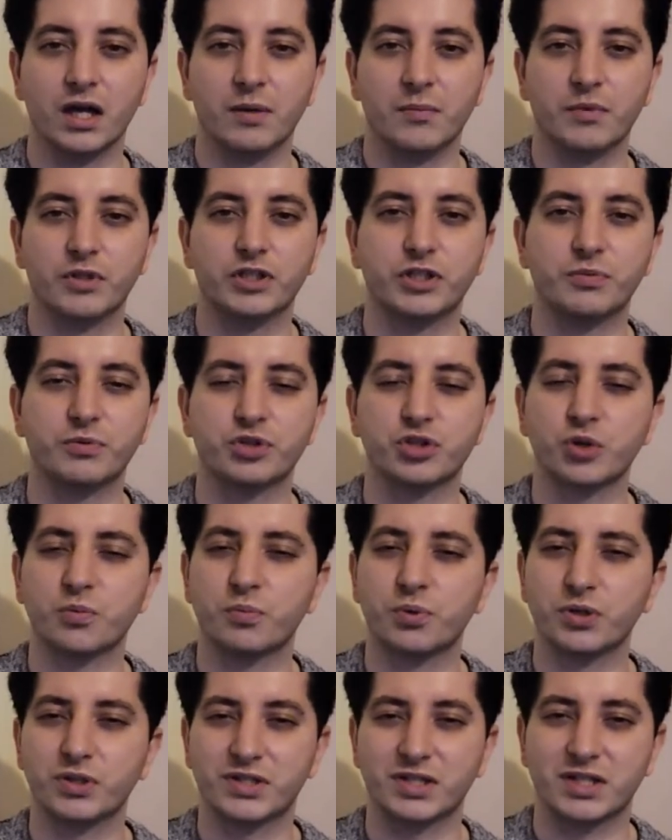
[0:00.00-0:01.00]
But she was so
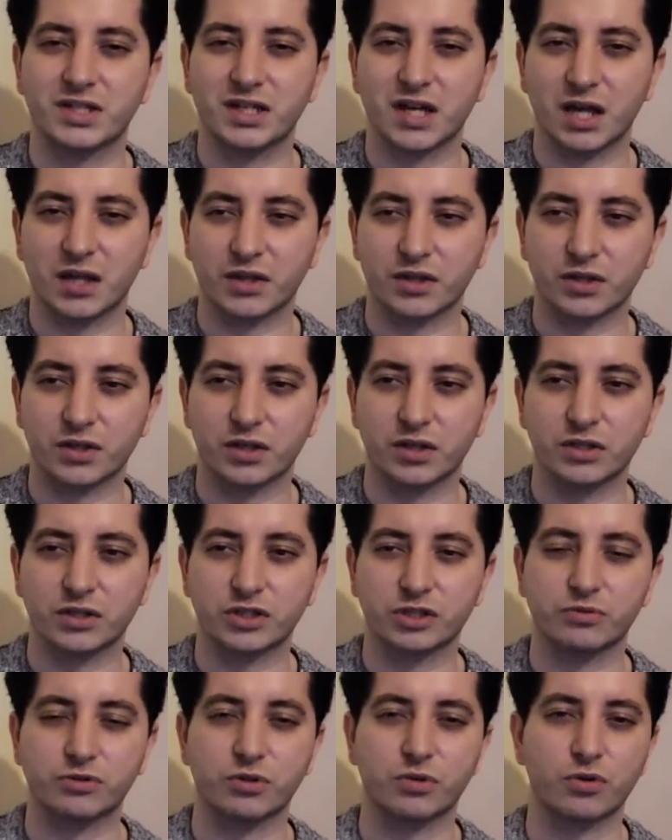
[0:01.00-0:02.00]
put together,
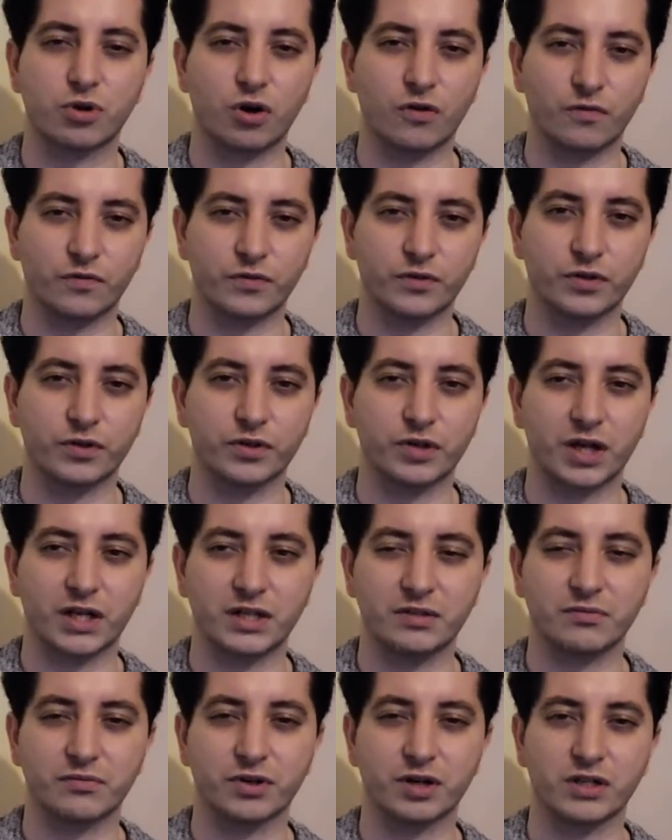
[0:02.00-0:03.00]
she was so confident, I
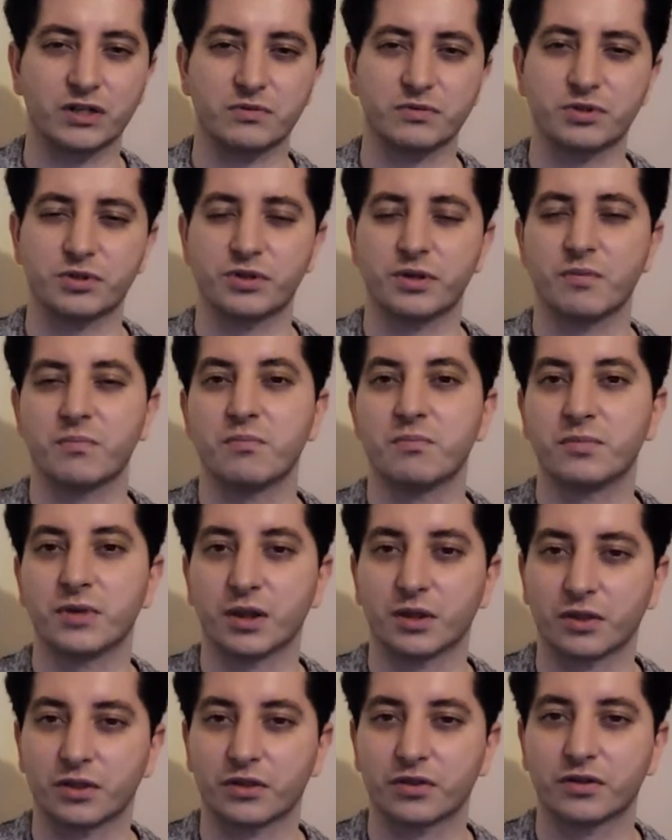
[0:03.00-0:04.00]
didn't realise it was only a
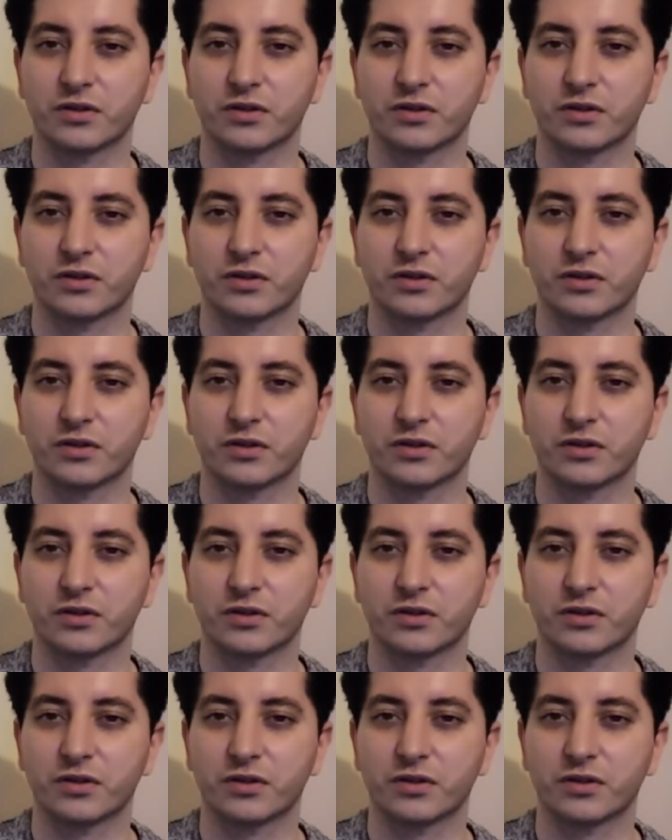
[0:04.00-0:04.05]
month.